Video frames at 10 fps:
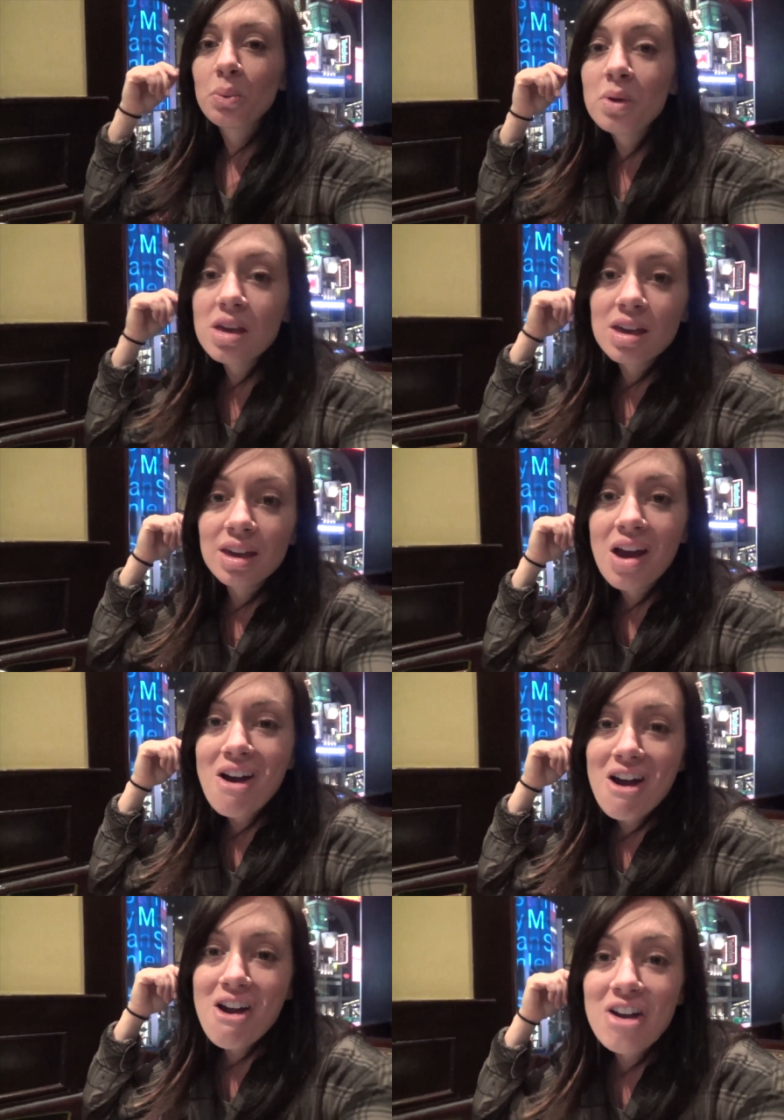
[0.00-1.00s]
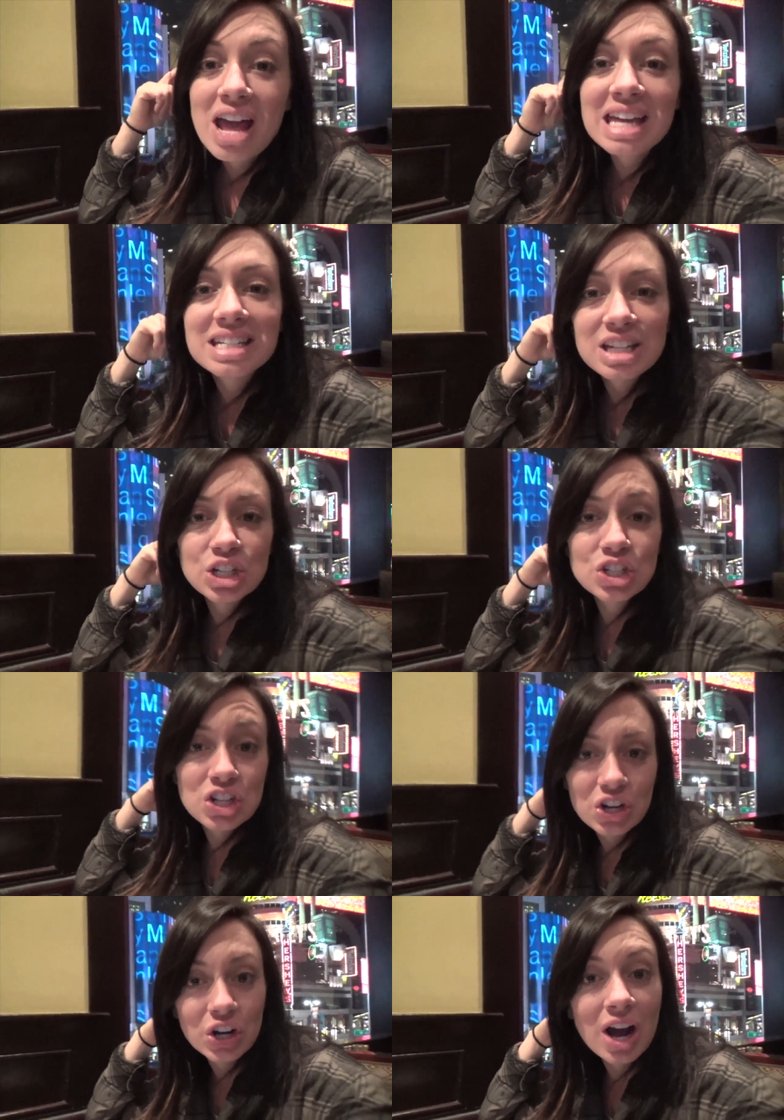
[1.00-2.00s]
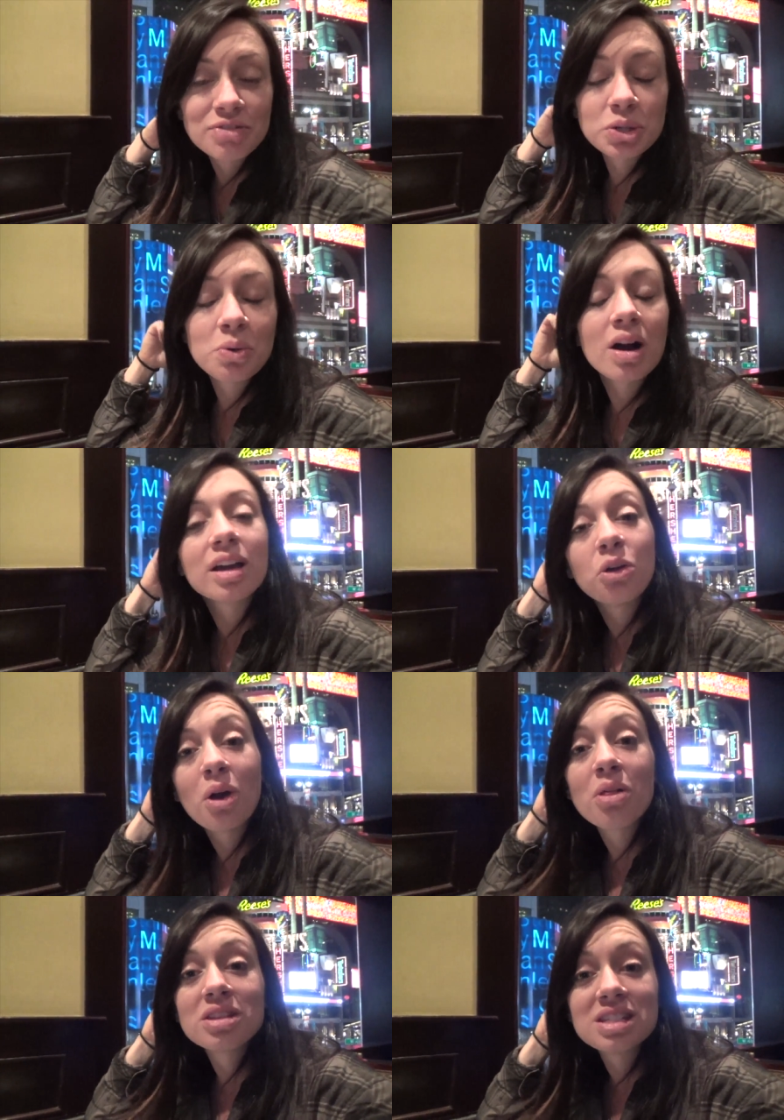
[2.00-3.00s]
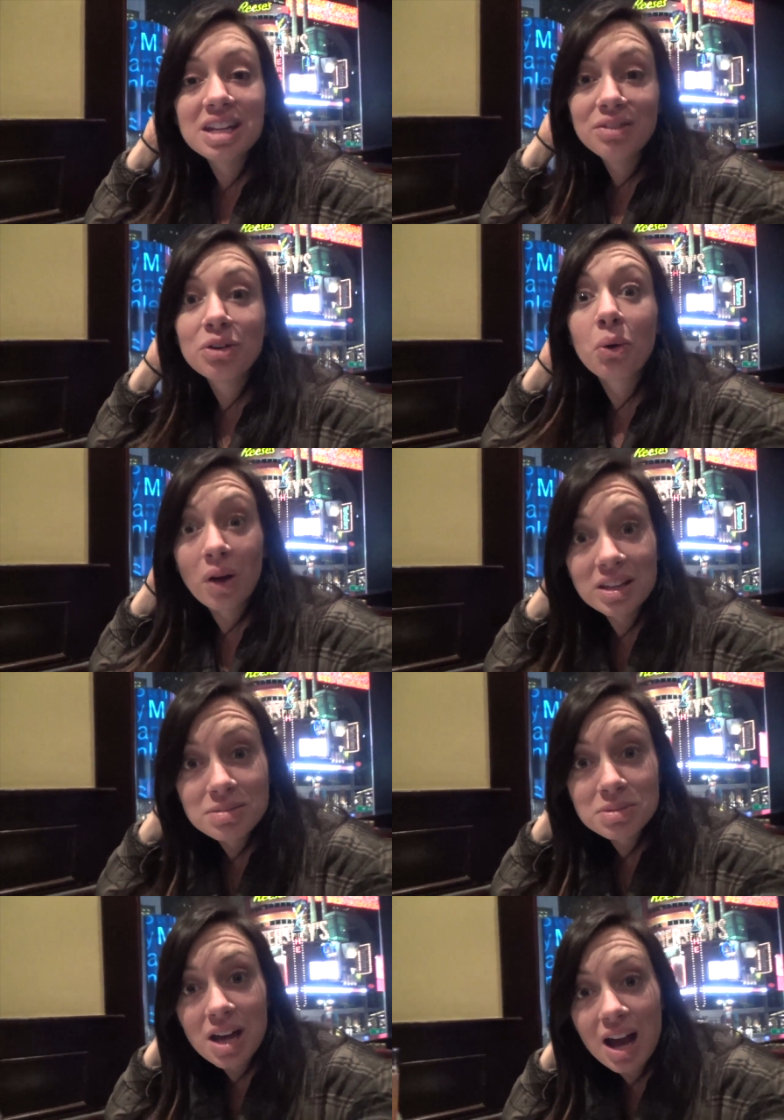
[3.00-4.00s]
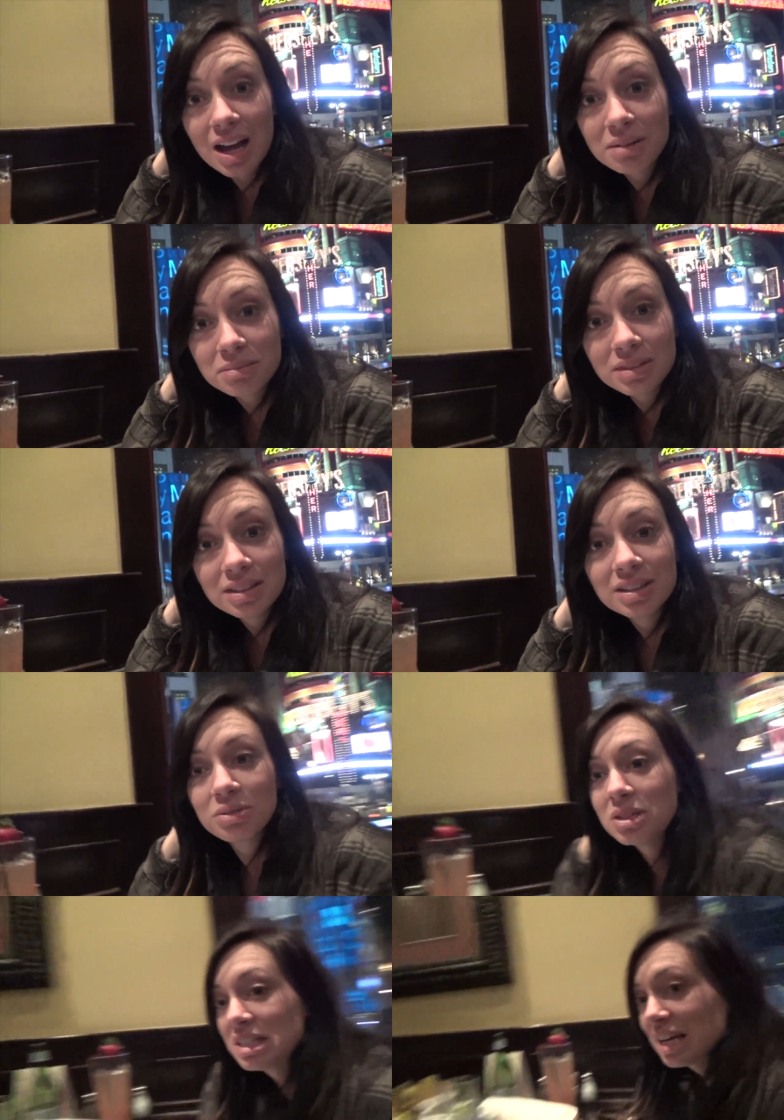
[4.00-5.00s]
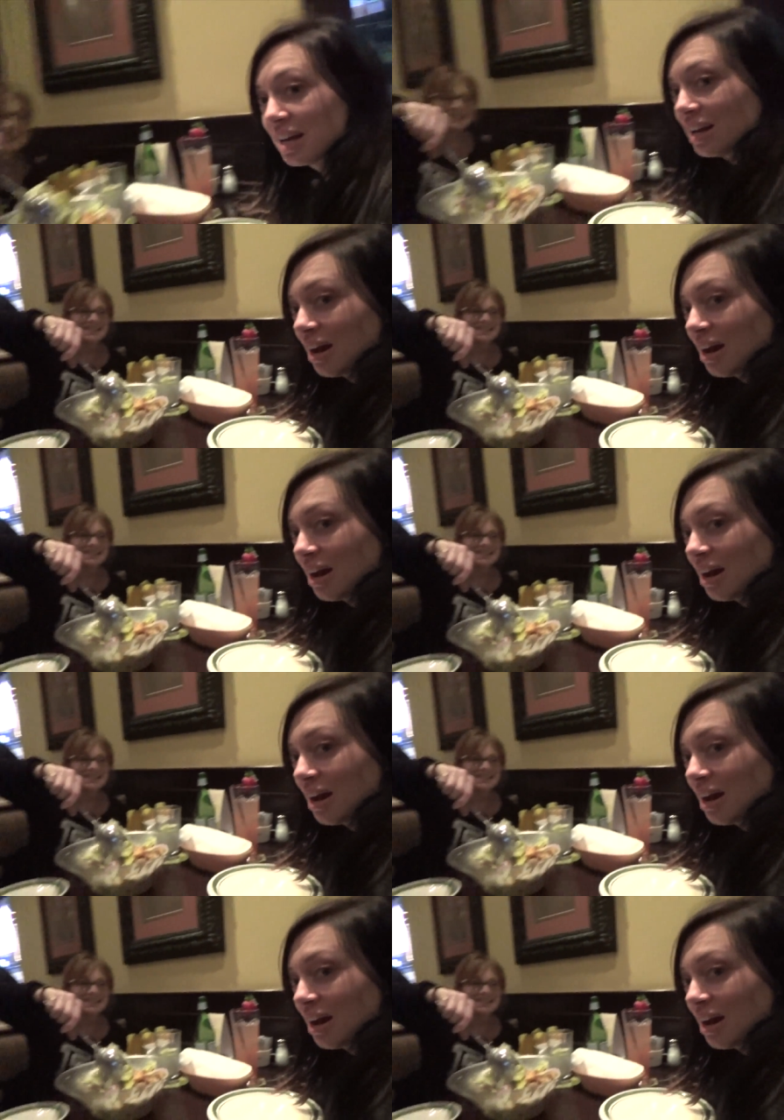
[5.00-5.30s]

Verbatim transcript: we are eating dinner after walking around the city for quite some time. you did.